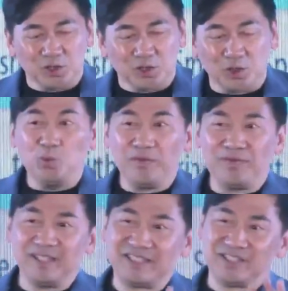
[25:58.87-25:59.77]
So
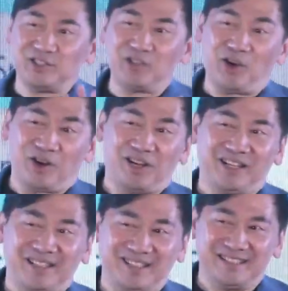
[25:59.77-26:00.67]
with this stock,
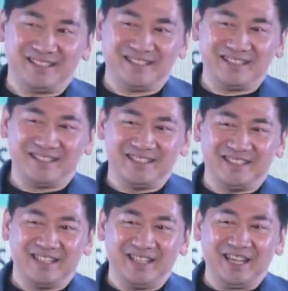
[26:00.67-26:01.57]

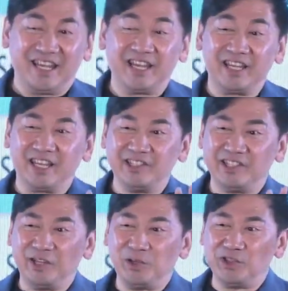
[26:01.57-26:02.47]
it can
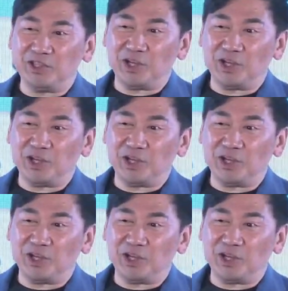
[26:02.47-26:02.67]
continue to